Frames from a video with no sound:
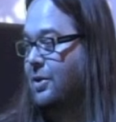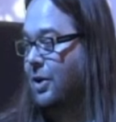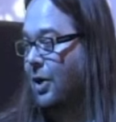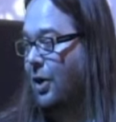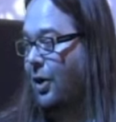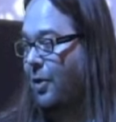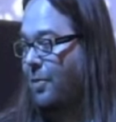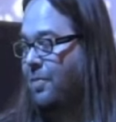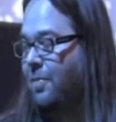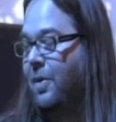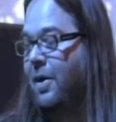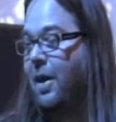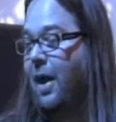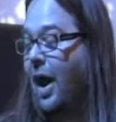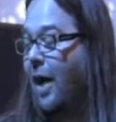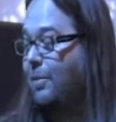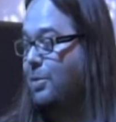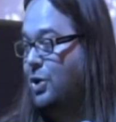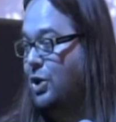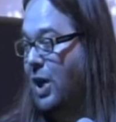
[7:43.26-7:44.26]
so
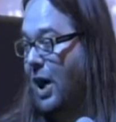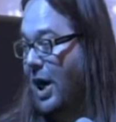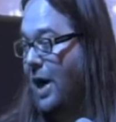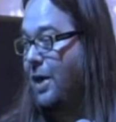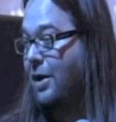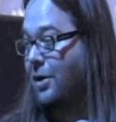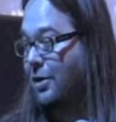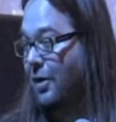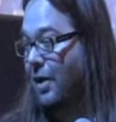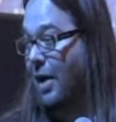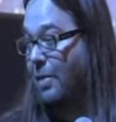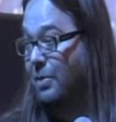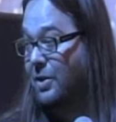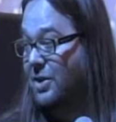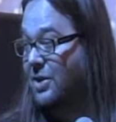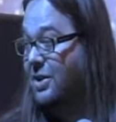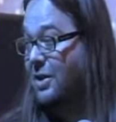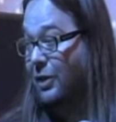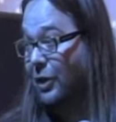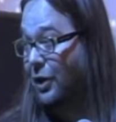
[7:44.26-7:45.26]
I'm chained, I'm
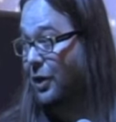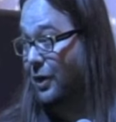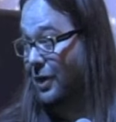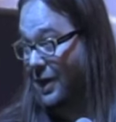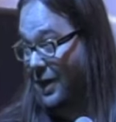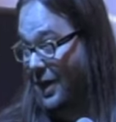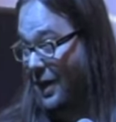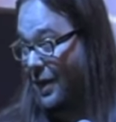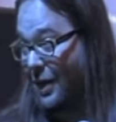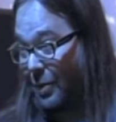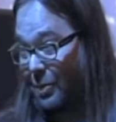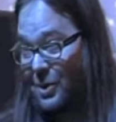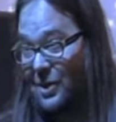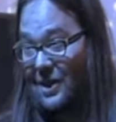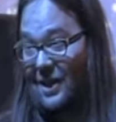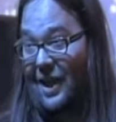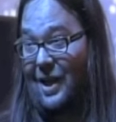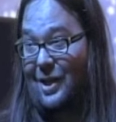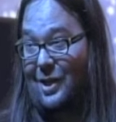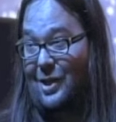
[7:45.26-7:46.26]
a little kid, I'm
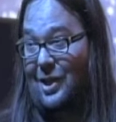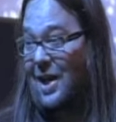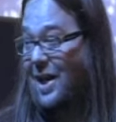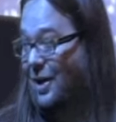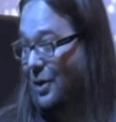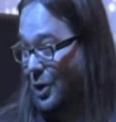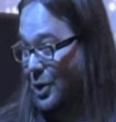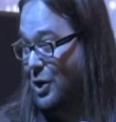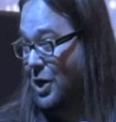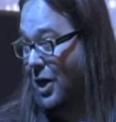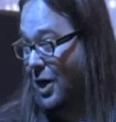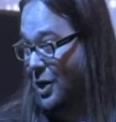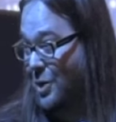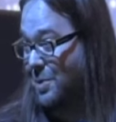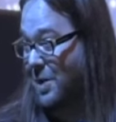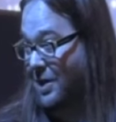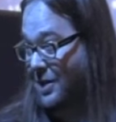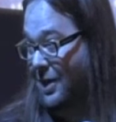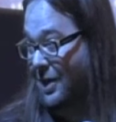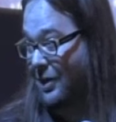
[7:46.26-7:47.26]
16, they're charging
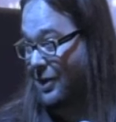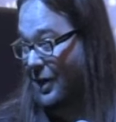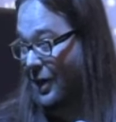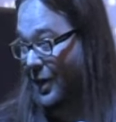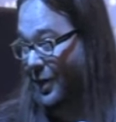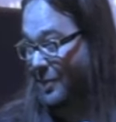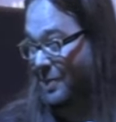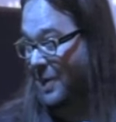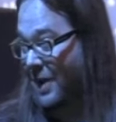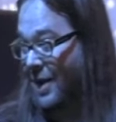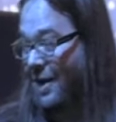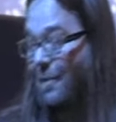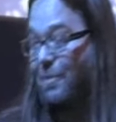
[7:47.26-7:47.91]
me as an adult.